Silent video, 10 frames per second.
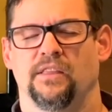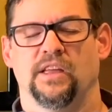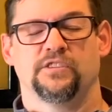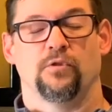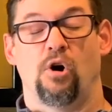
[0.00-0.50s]

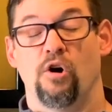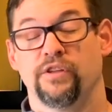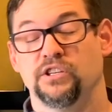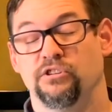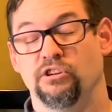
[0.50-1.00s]
Thanks for all
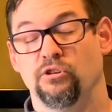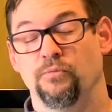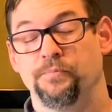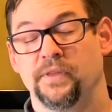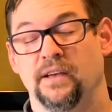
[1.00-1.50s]
that you do.
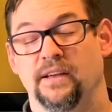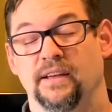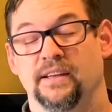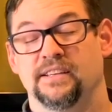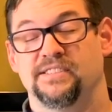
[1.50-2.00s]

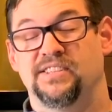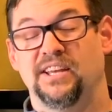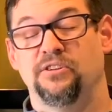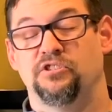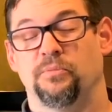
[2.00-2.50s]
Continue